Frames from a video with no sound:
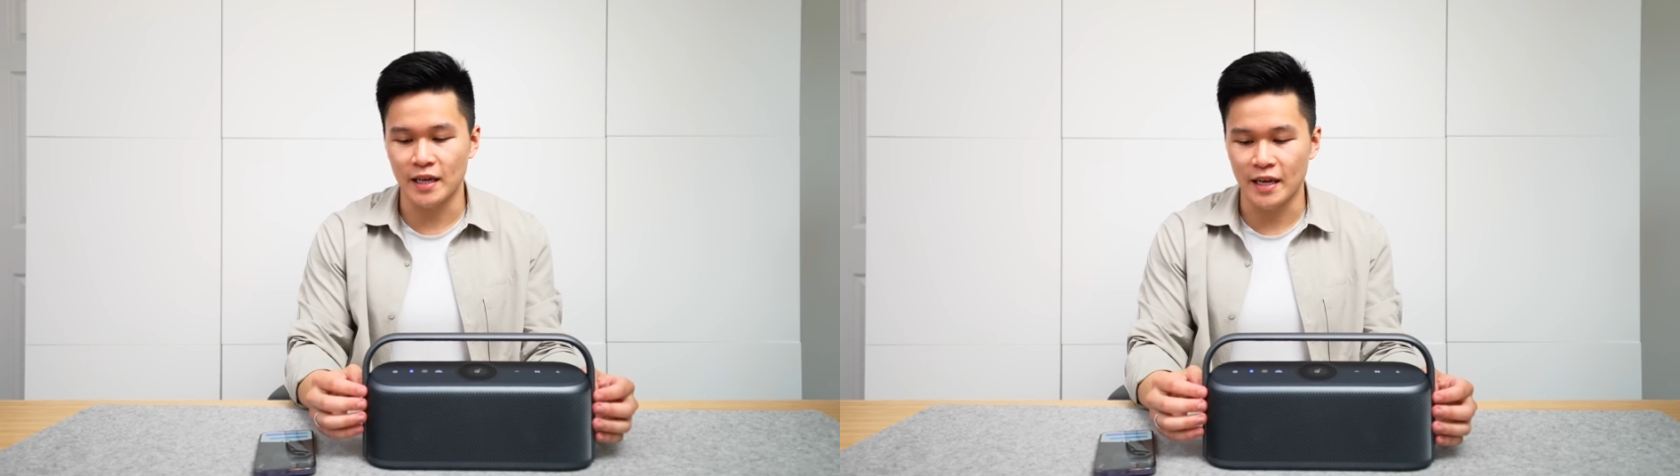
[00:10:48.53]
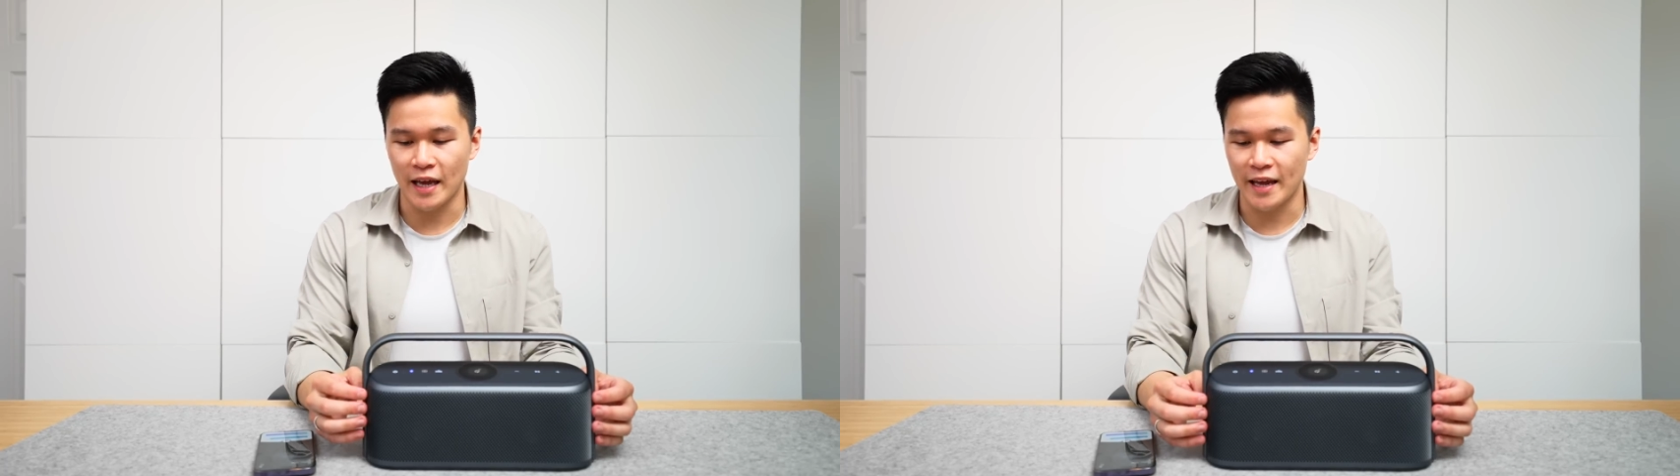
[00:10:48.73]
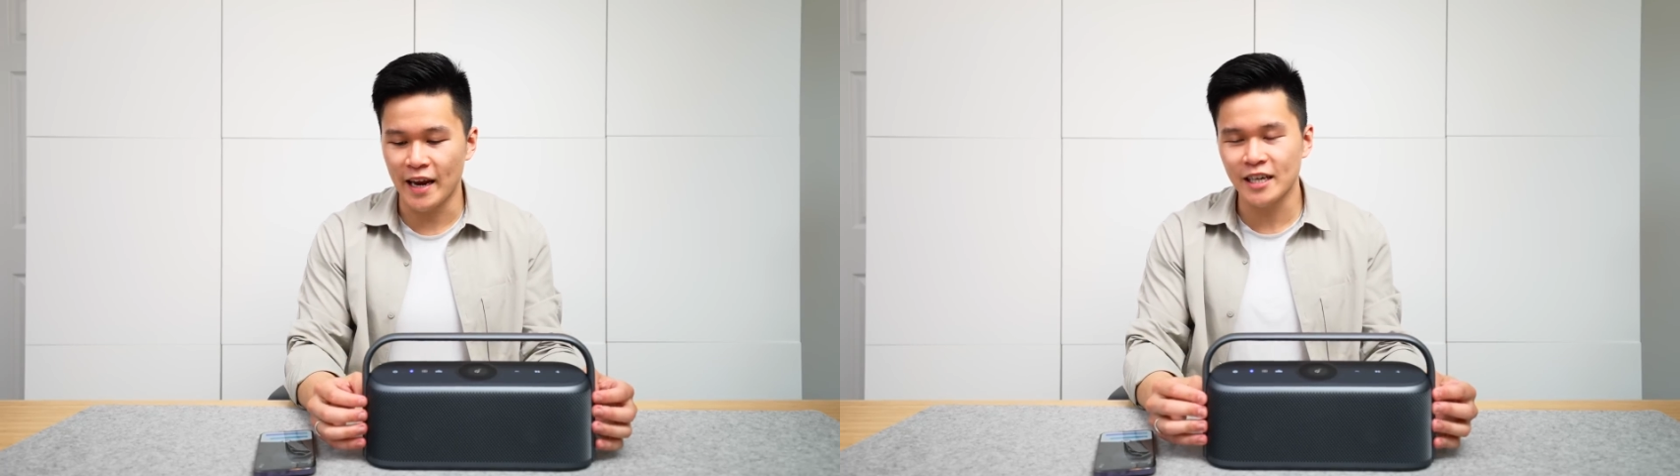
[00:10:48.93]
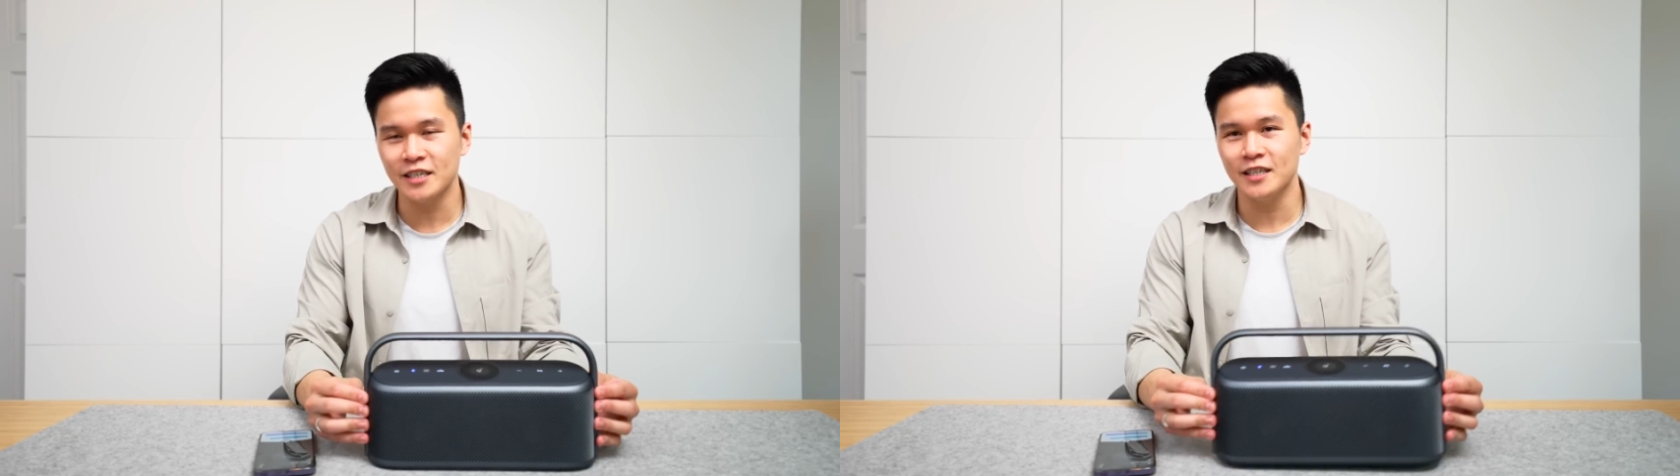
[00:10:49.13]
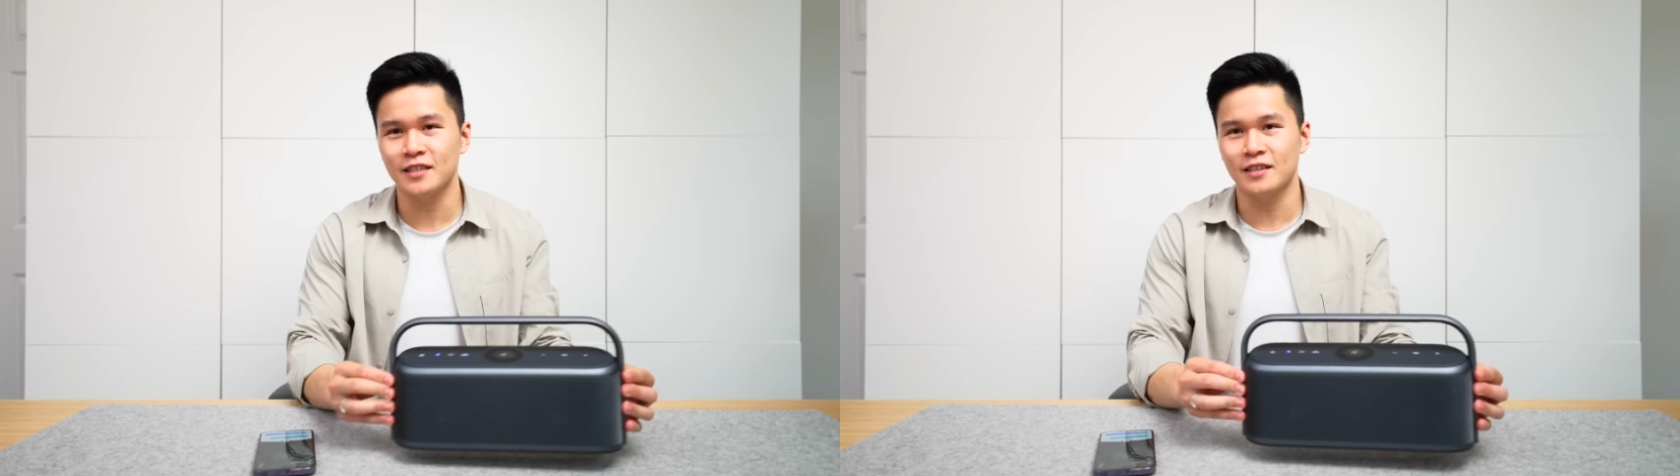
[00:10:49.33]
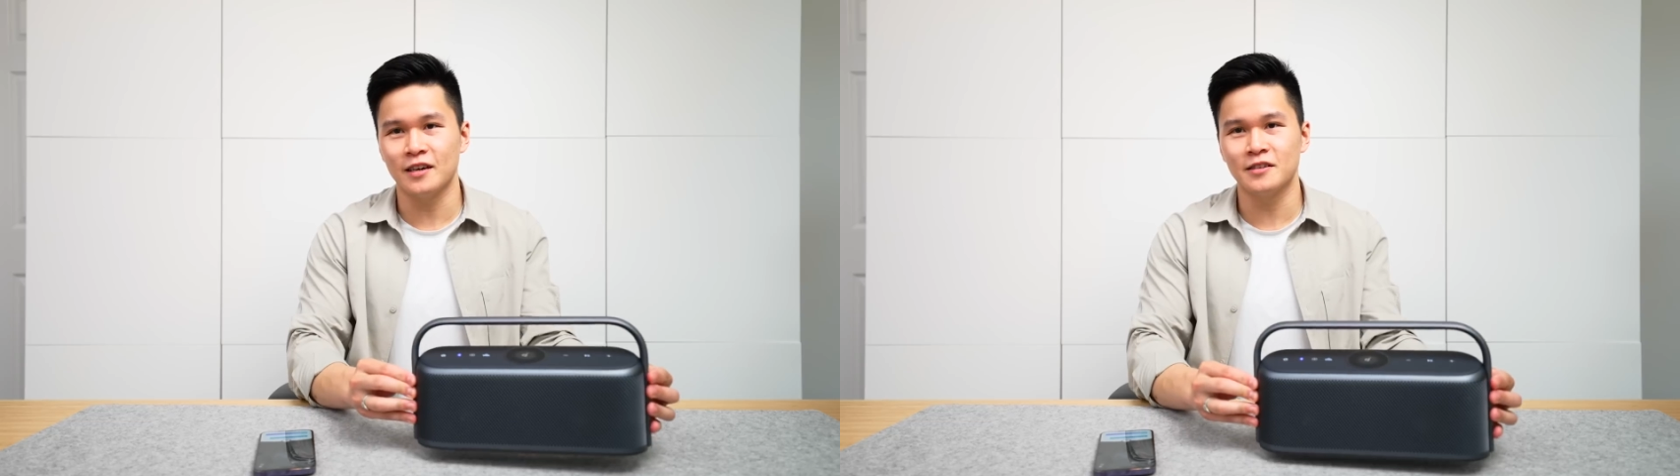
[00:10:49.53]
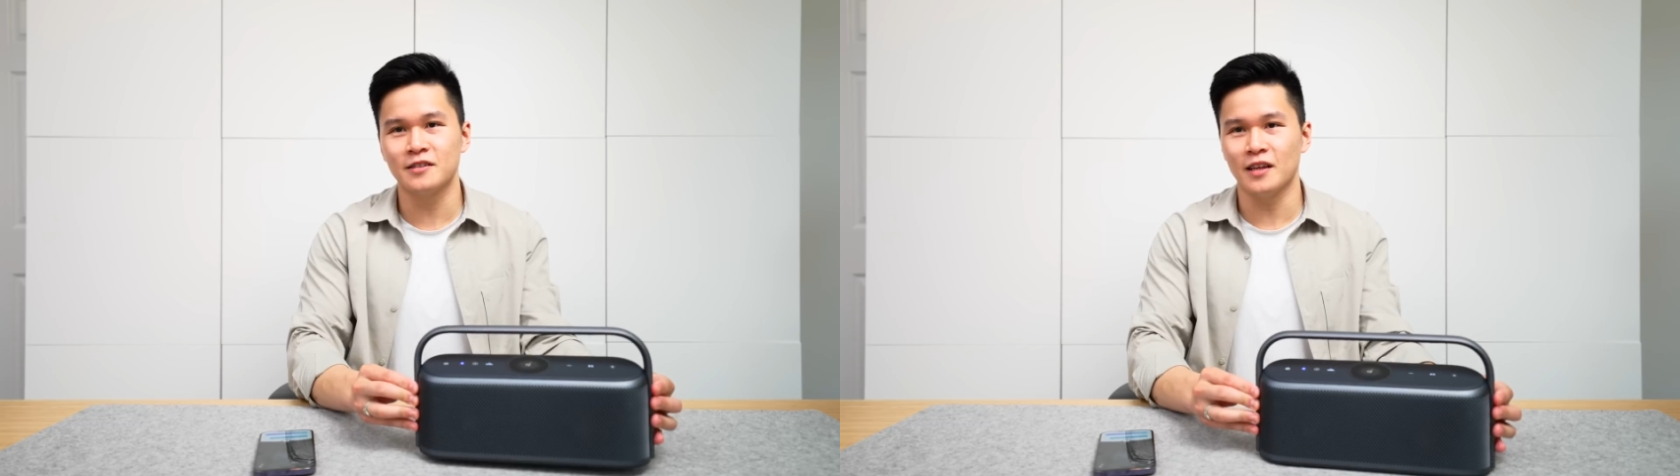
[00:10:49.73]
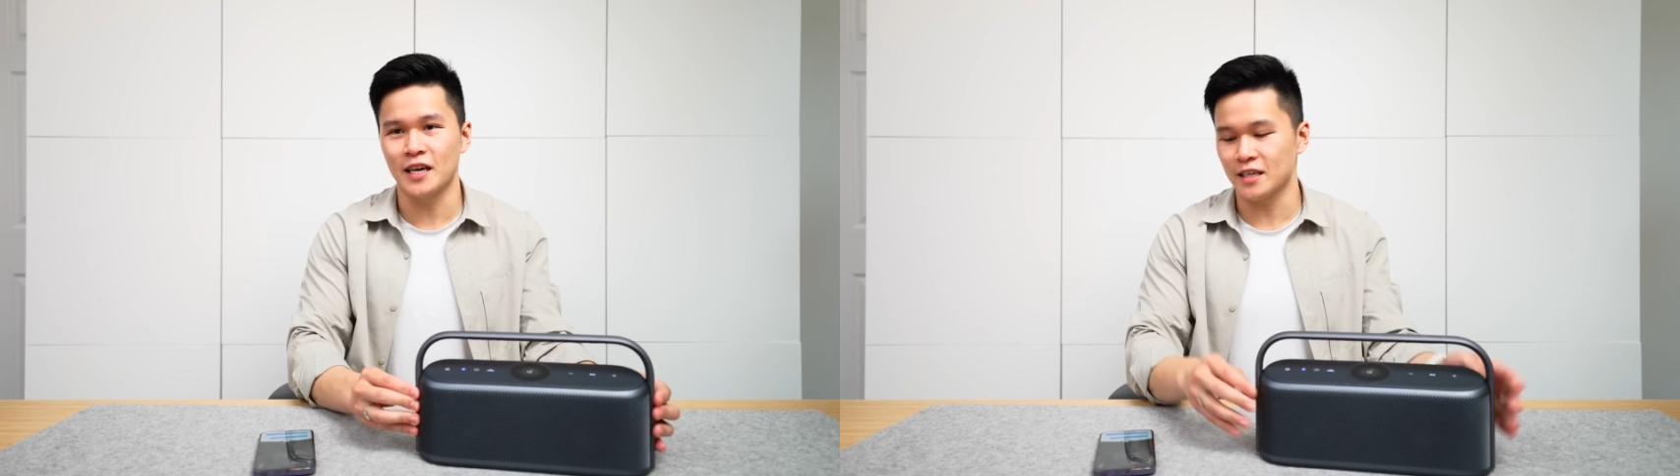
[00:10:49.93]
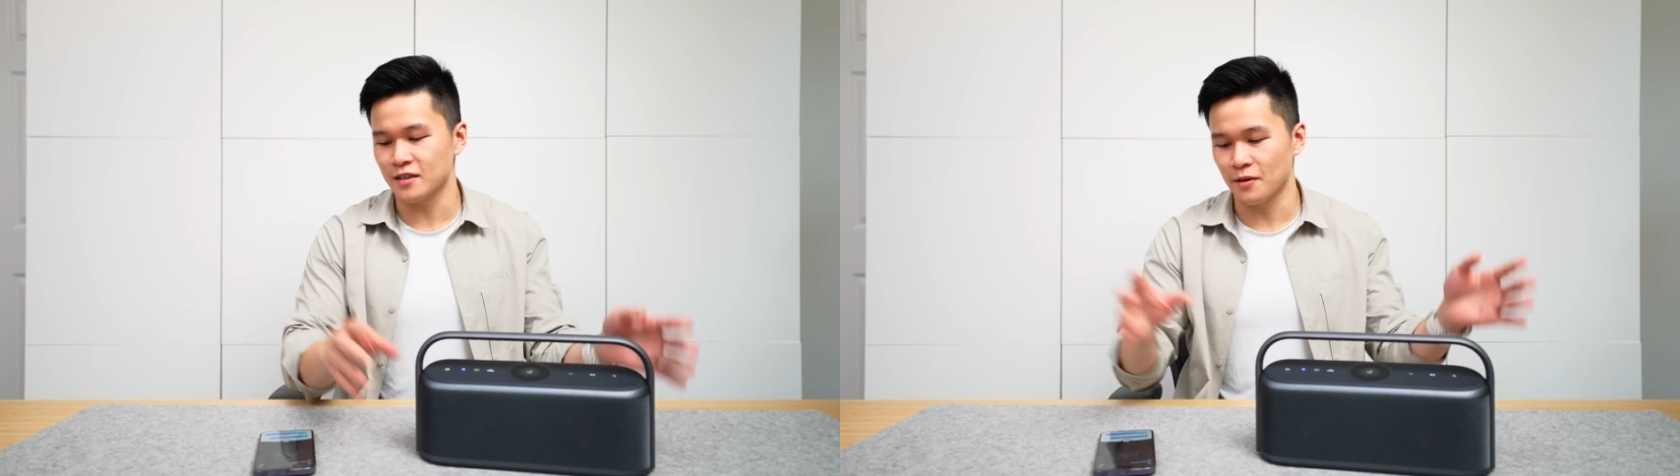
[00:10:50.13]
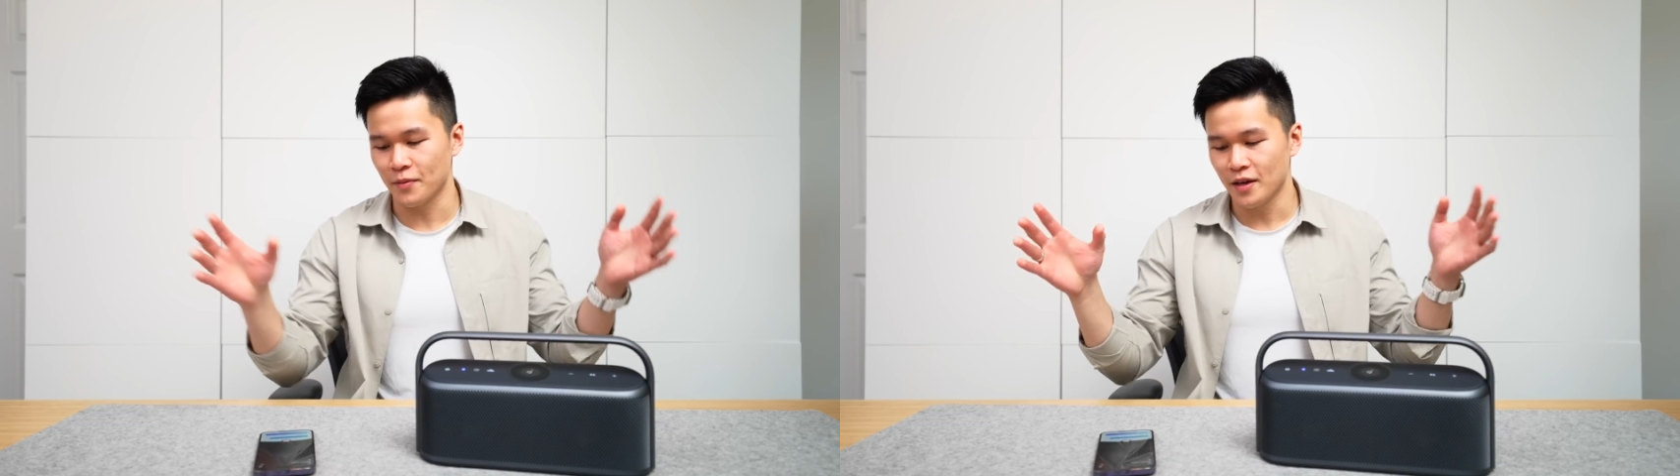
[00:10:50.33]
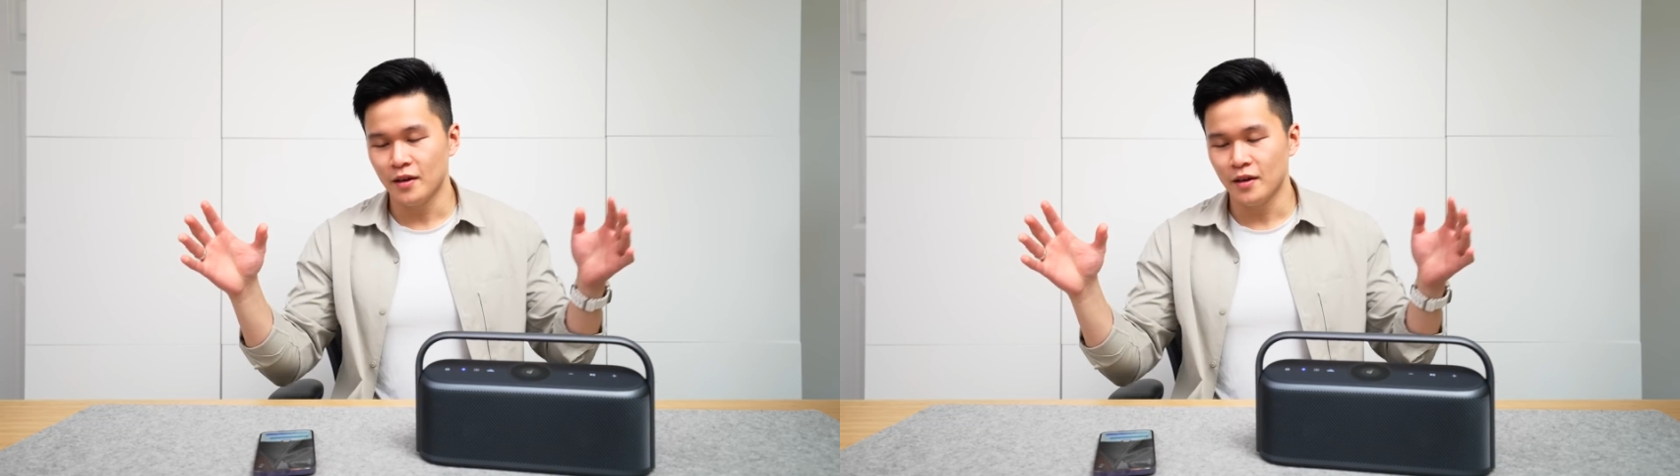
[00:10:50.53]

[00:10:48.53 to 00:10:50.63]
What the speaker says: it actually does like some